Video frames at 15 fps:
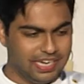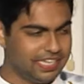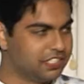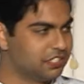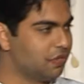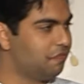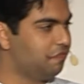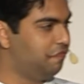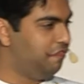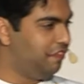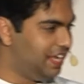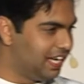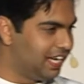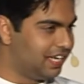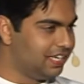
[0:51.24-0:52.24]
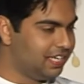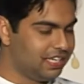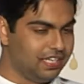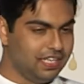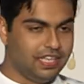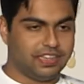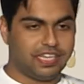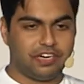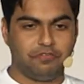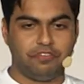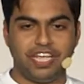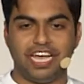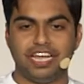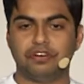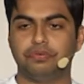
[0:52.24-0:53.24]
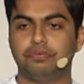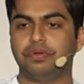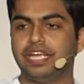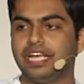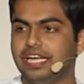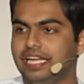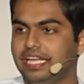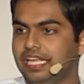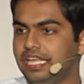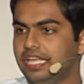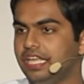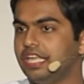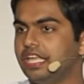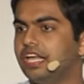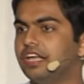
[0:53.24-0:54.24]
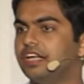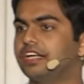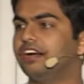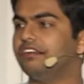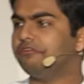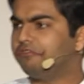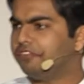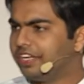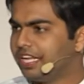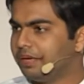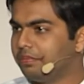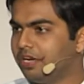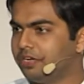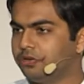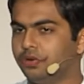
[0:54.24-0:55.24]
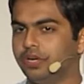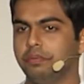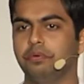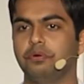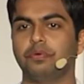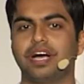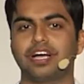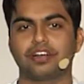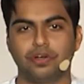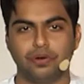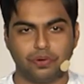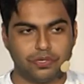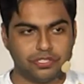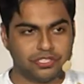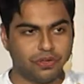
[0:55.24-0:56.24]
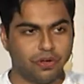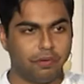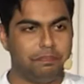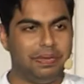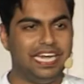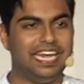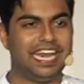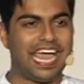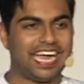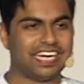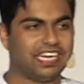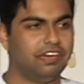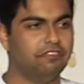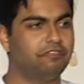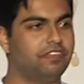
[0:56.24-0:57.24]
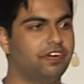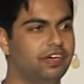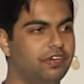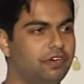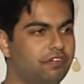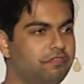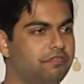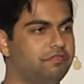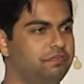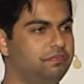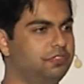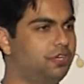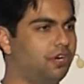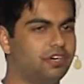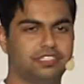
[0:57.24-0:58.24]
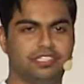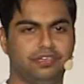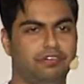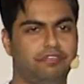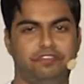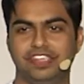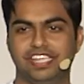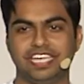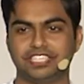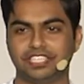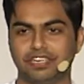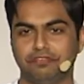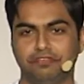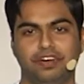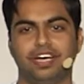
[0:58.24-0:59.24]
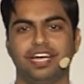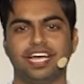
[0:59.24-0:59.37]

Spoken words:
It's so weird that we are really comfortable to remove our clothes or be naked in front of doctor or physician for